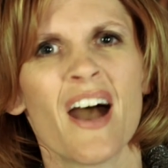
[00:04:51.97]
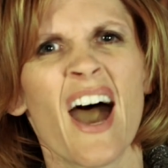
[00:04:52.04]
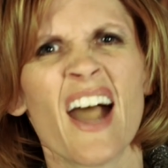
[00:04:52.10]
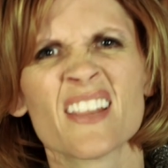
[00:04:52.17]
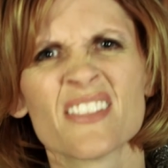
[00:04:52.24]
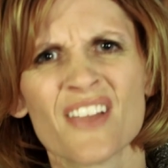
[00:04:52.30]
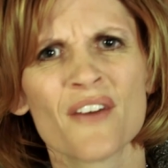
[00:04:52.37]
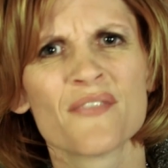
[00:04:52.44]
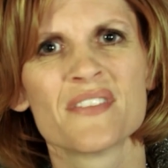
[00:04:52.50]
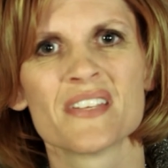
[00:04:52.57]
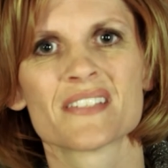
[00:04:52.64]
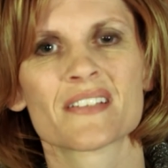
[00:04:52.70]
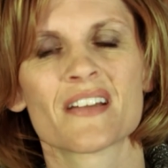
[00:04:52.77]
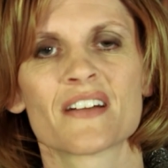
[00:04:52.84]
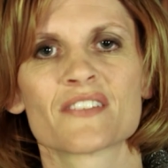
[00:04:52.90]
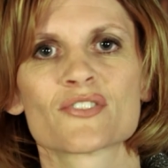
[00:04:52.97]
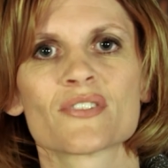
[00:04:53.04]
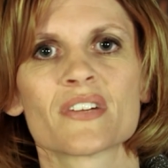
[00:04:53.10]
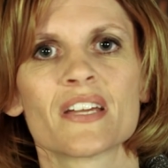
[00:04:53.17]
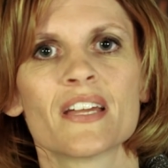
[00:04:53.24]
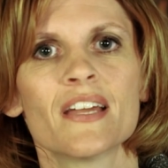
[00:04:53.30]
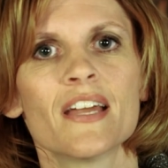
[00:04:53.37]
I love this
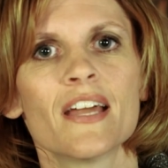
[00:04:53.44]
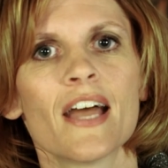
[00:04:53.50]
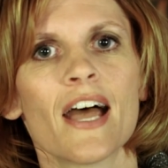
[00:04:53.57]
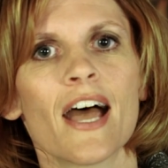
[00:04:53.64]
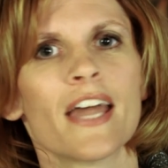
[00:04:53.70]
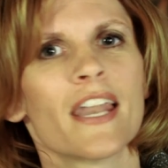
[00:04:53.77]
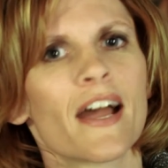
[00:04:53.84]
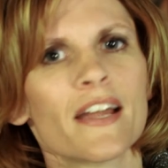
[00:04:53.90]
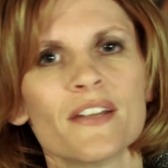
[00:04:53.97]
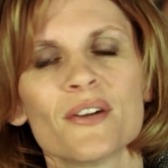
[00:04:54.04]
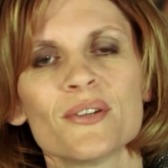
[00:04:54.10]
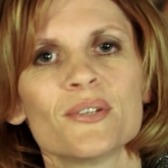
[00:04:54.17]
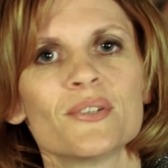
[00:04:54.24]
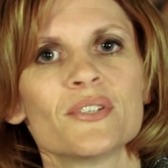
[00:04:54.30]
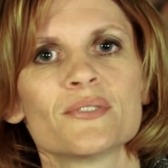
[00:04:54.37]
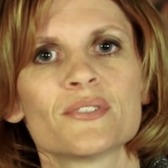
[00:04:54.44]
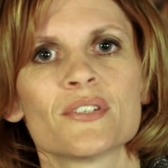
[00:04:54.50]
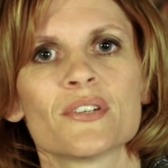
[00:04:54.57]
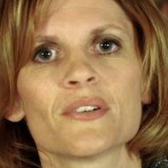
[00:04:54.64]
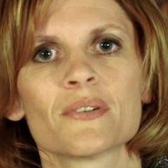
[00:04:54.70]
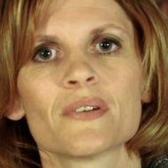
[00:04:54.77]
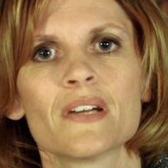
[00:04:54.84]
country, and I know you do
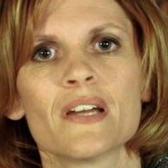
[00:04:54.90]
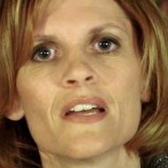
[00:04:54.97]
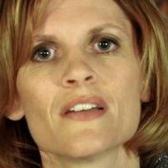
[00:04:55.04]
too.